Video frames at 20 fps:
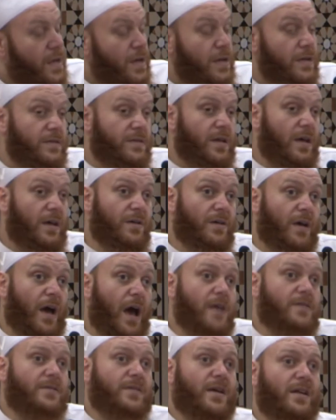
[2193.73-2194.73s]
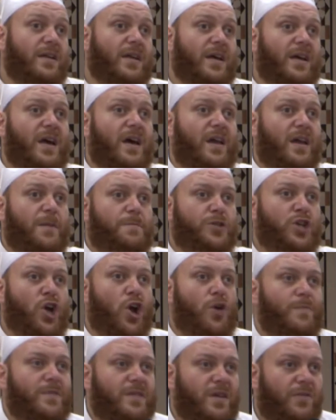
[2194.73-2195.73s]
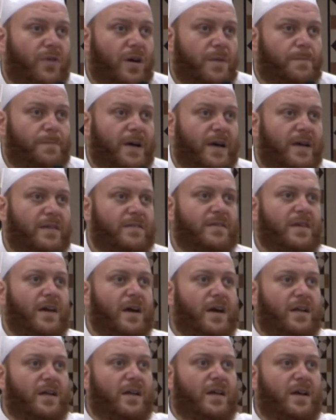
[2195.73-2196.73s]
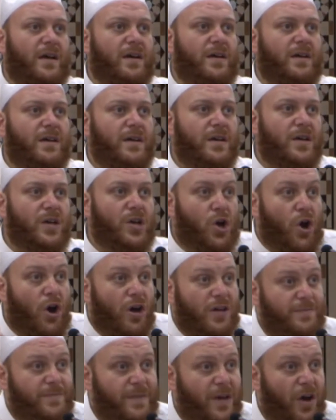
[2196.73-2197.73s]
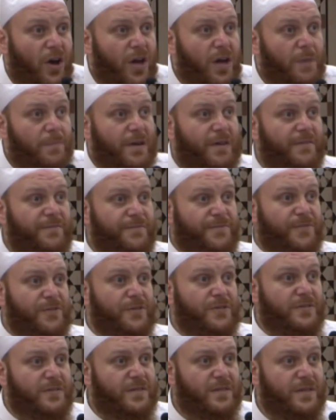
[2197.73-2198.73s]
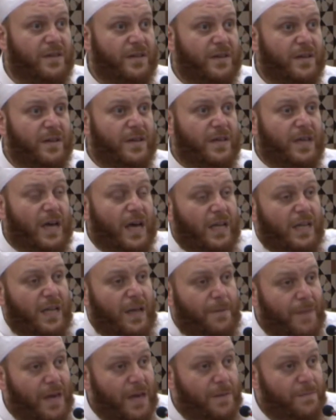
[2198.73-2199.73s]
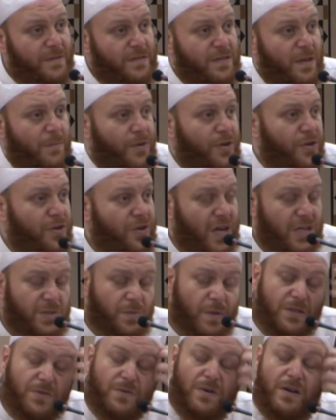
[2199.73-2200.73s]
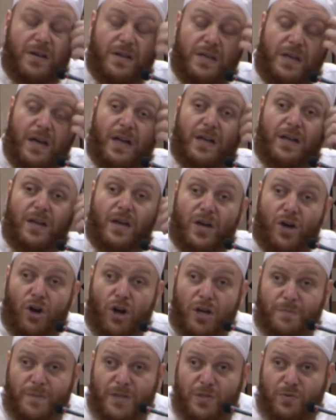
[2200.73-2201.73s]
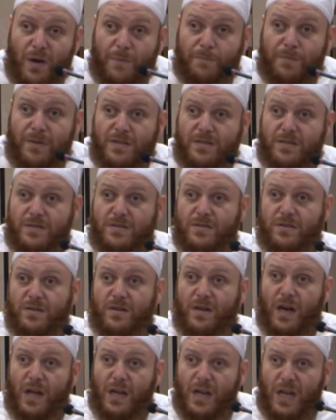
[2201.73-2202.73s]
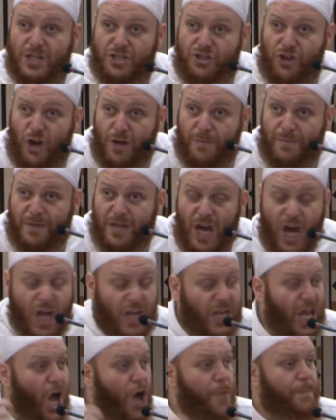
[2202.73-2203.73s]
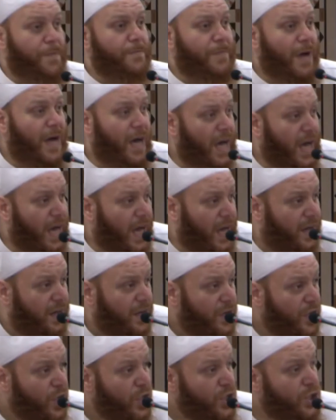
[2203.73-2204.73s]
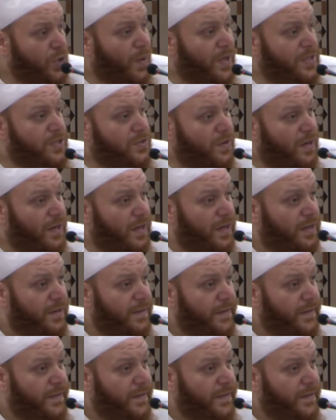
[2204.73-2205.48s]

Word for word: So ask Allah, Ya Rab, show me the right path. Ya Allah, guide me. I am confused. Ya Allah, make me someone who knows what's right. Ya Allah, guide me to what pleases you. Ya Allah, show me. Ya Allah, open my heart to what's right.